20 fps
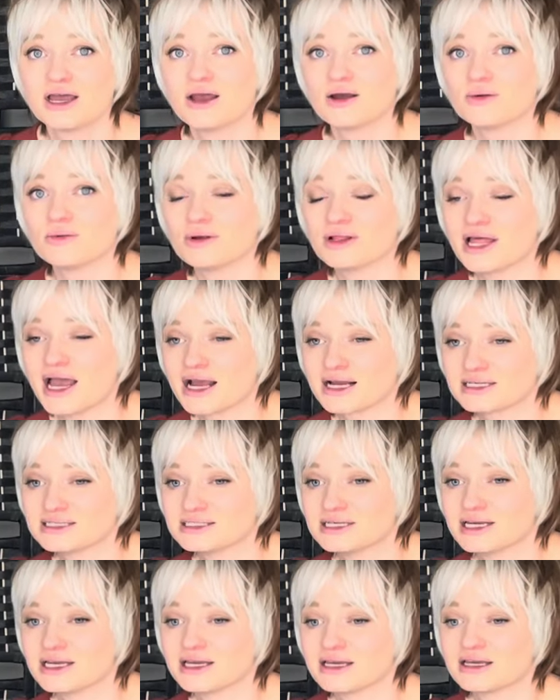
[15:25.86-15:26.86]

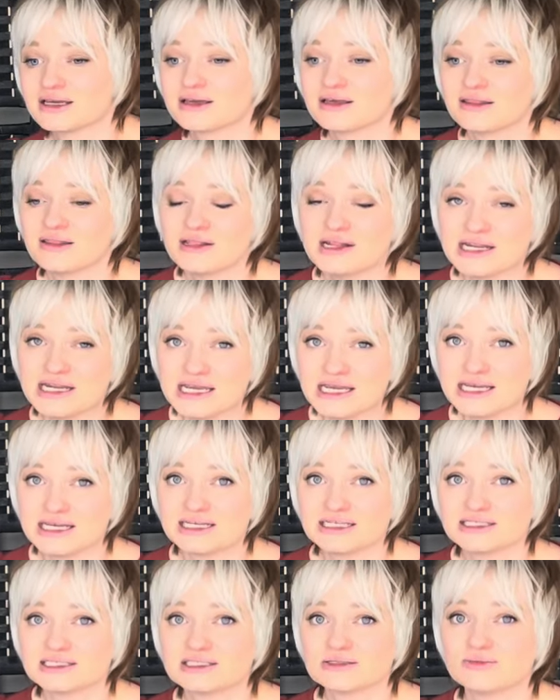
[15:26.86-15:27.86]
relaxing the
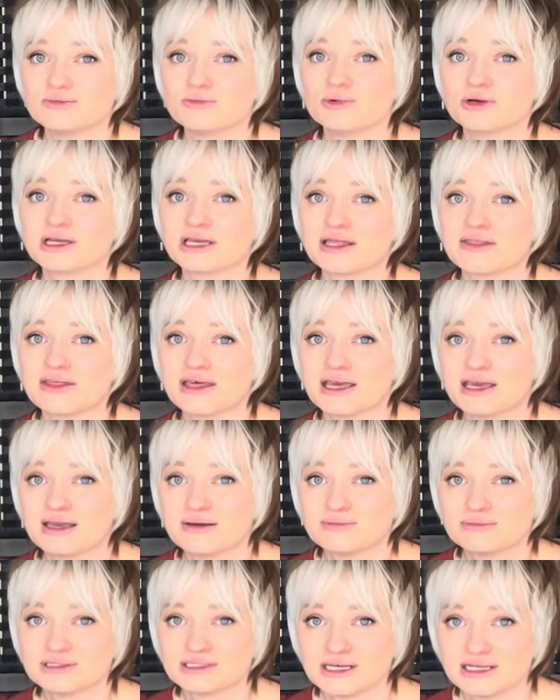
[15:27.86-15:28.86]
knees, bringing the
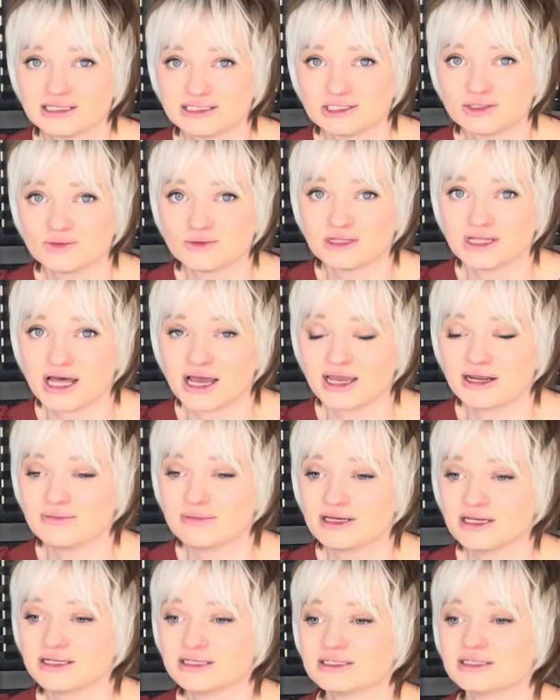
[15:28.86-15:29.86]
hips into
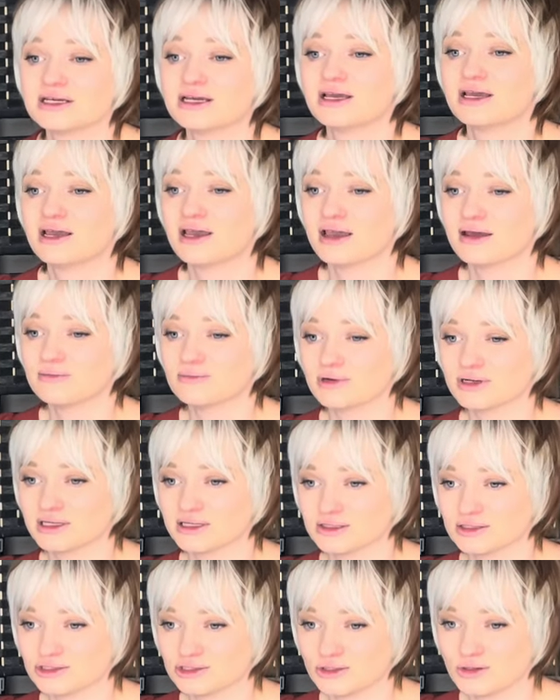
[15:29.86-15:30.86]
alignment, and bringing
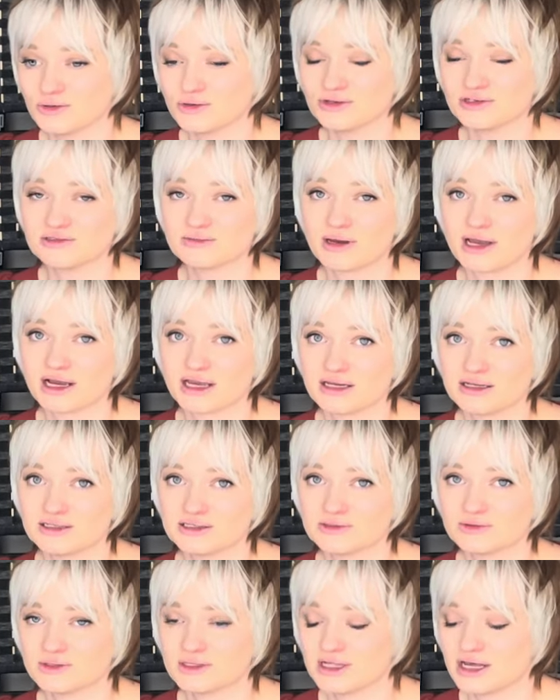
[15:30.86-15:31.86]
the shoulders back into
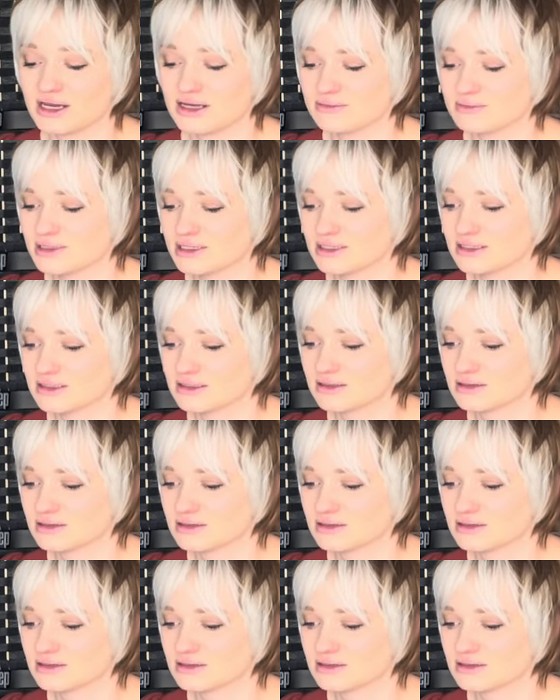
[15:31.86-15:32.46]
alignment.